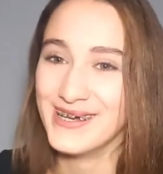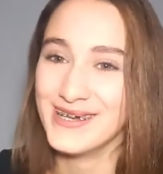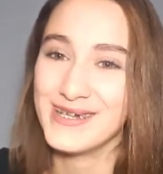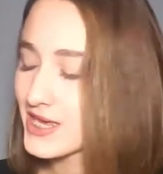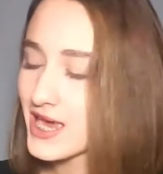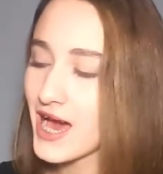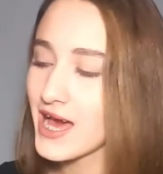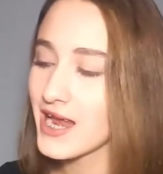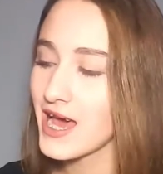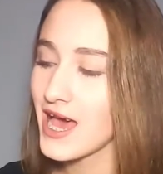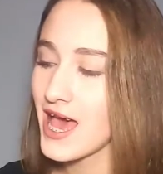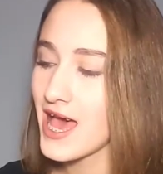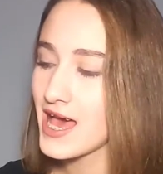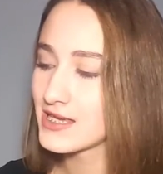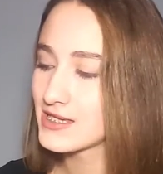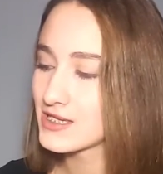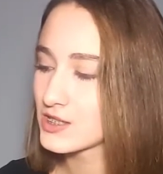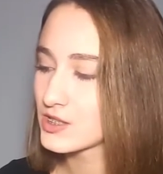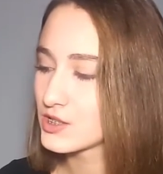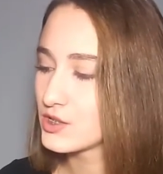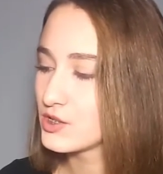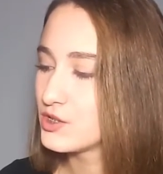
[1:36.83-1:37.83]
Yana
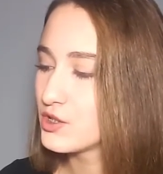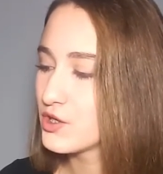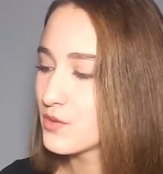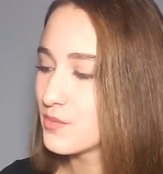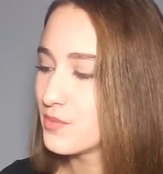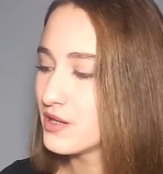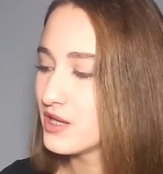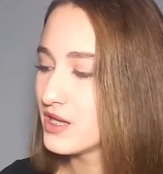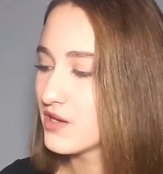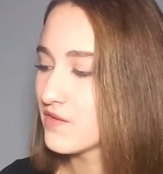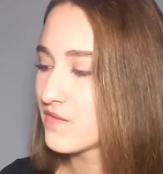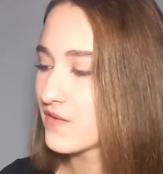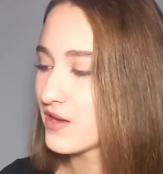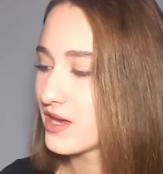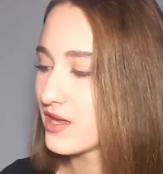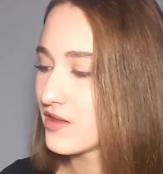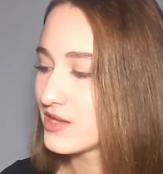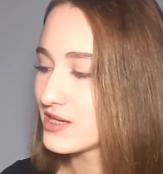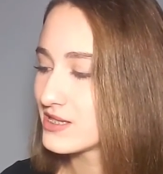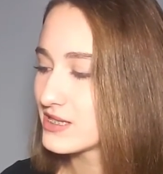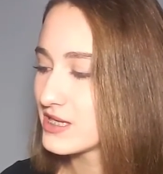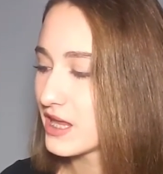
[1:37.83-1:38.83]
asks, do you believe
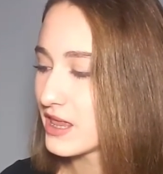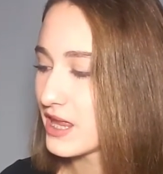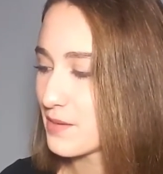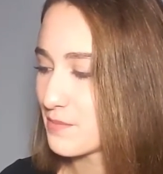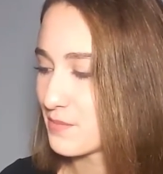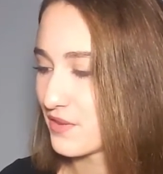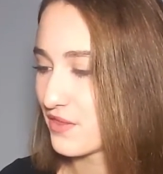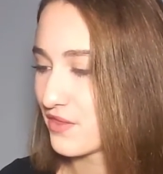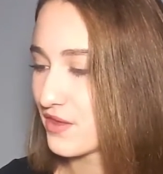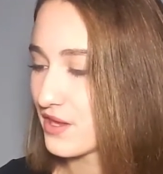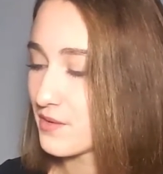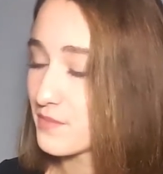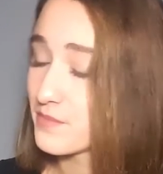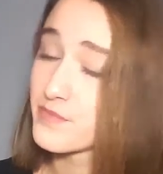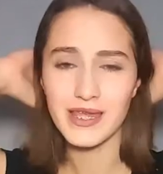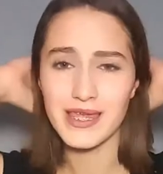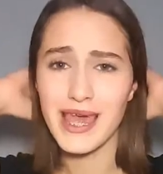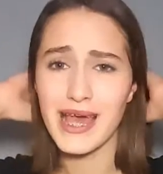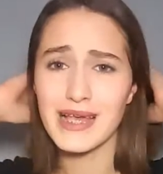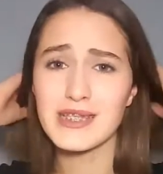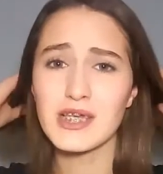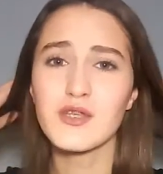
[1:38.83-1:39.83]
in telepathy?
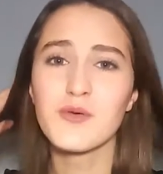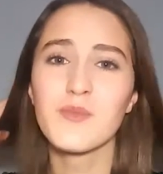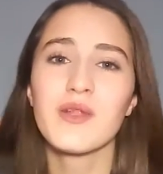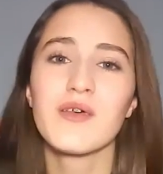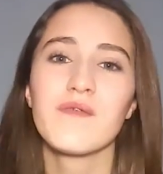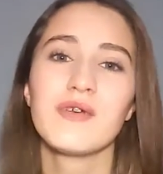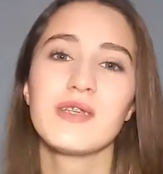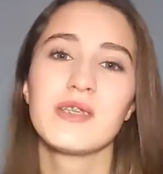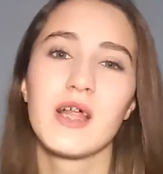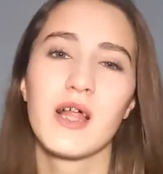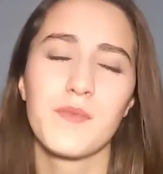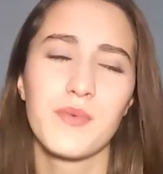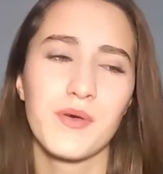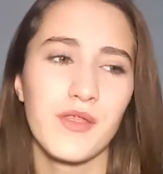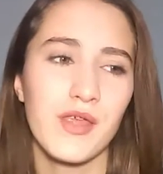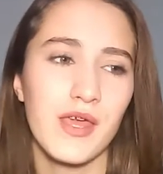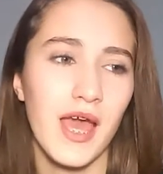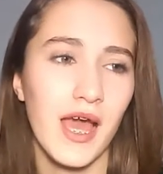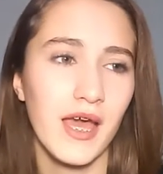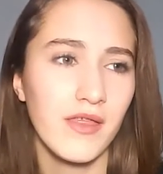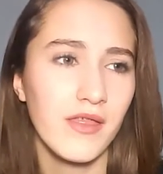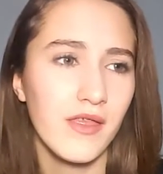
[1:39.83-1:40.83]
Yes, I do believe in
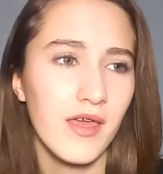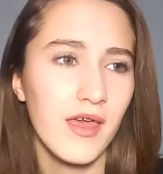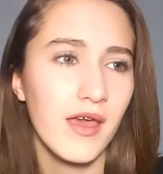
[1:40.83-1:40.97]
telepathy. I